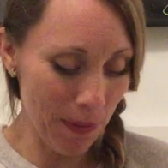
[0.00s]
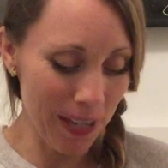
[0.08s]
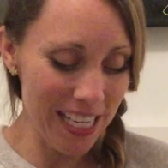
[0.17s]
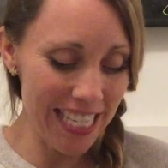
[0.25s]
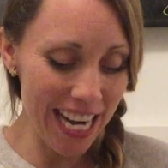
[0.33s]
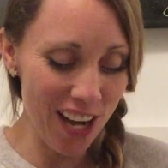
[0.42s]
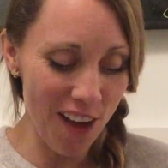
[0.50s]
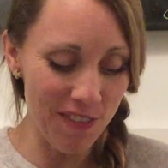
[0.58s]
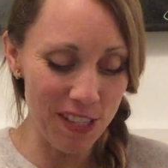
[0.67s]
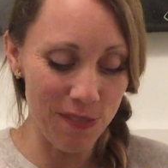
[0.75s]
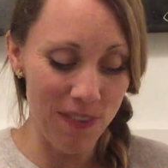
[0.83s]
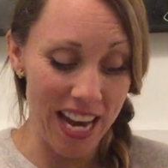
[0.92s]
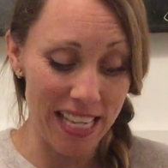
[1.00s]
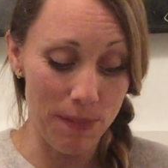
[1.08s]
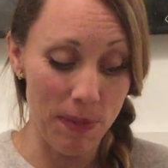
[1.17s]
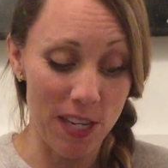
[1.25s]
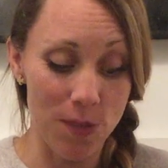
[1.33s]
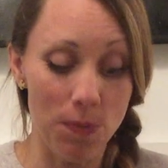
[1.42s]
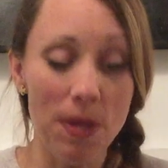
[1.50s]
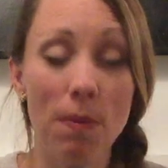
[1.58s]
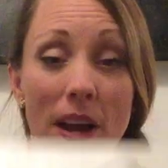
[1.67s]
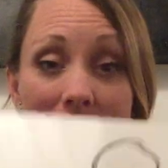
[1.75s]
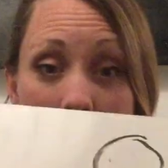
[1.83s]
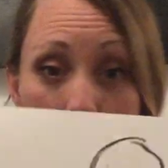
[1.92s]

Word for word: but we're going to take off his face because we want